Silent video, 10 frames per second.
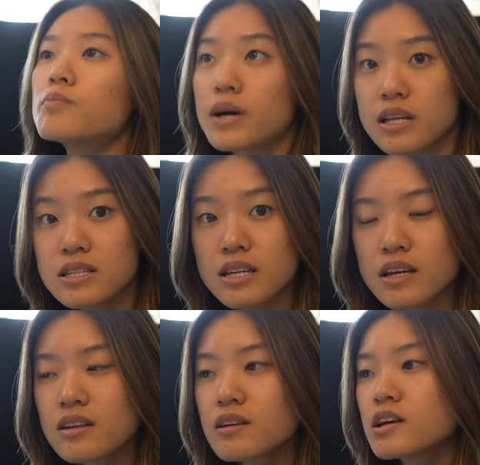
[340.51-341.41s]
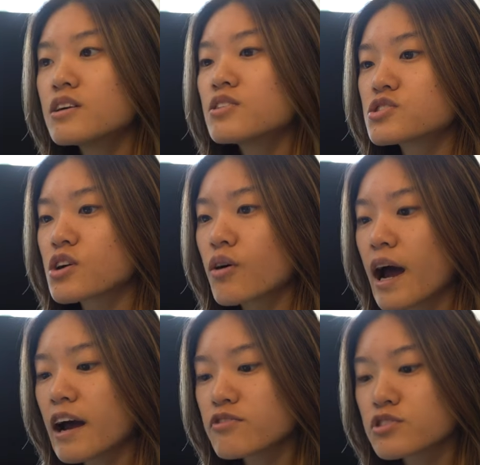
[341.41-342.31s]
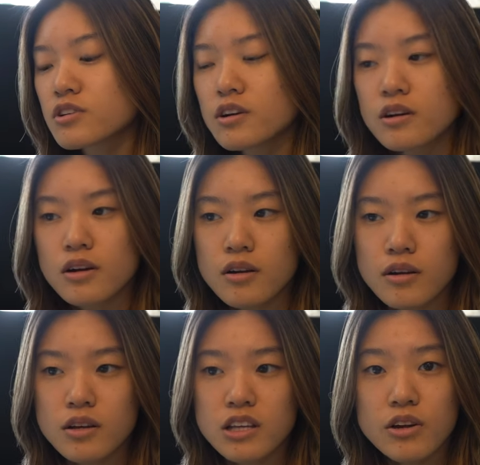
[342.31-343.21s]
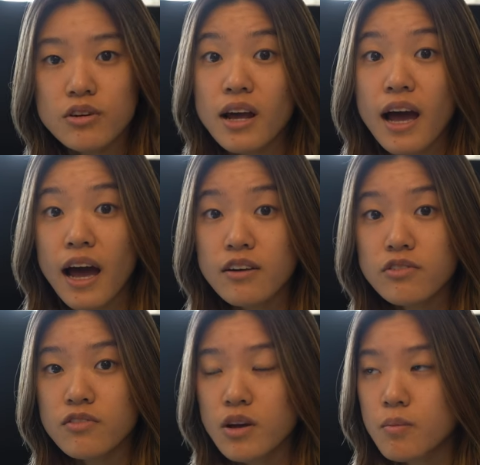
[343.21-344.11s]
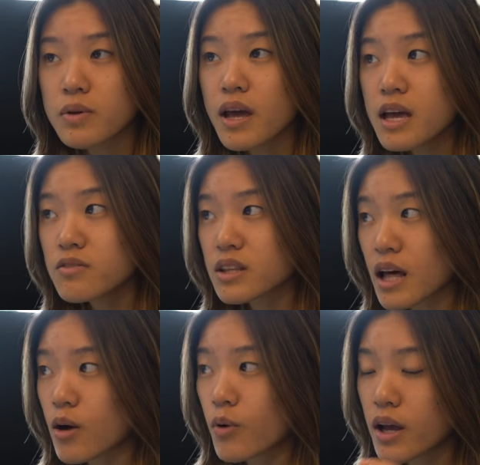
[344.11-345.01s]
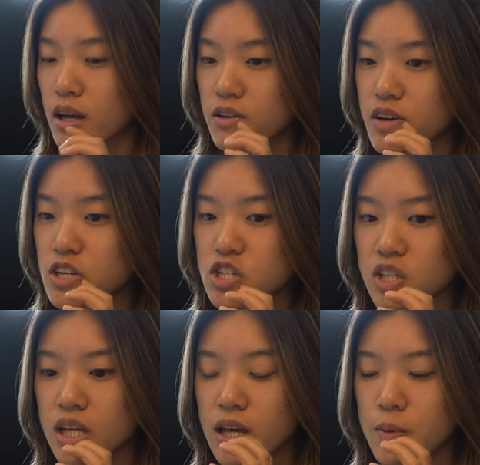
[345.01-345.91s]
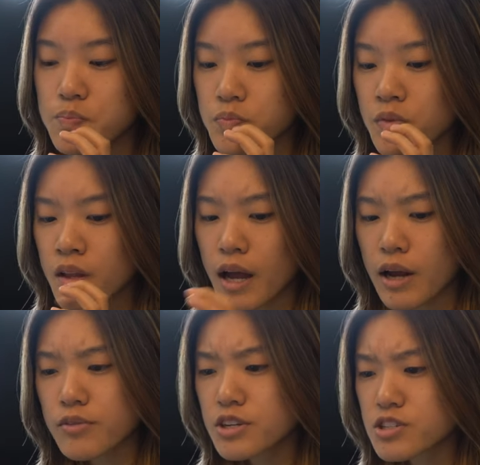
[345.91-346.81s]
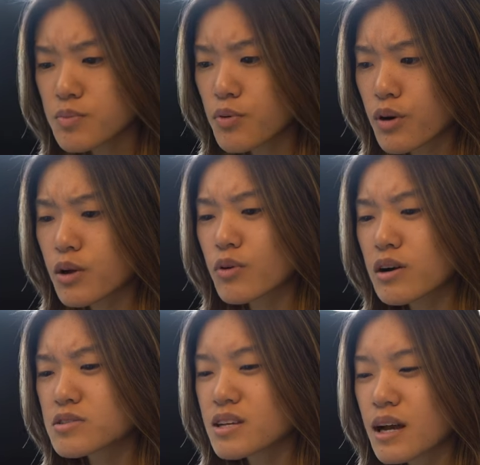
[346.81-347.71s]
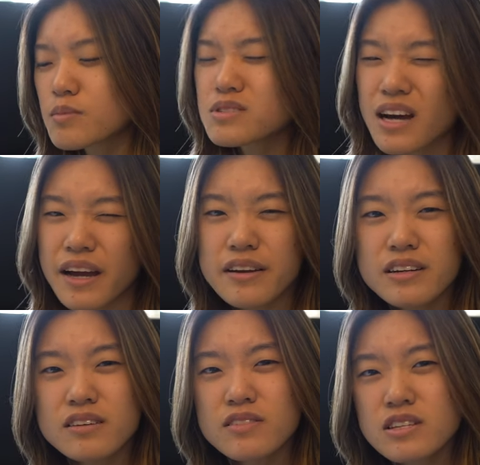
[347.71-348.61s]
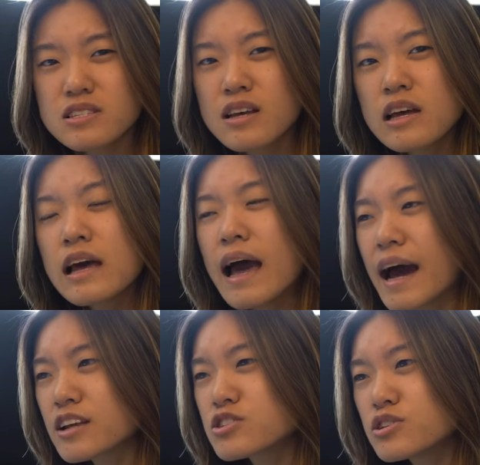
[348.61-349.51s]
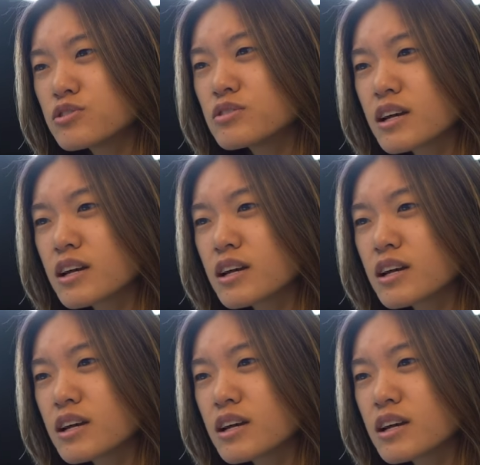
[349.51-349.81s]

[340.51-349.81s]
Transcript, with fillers: But he did. So after a year and a half of him behaving that way, eventually I reached a point where I was like, I'm tired of his attitude.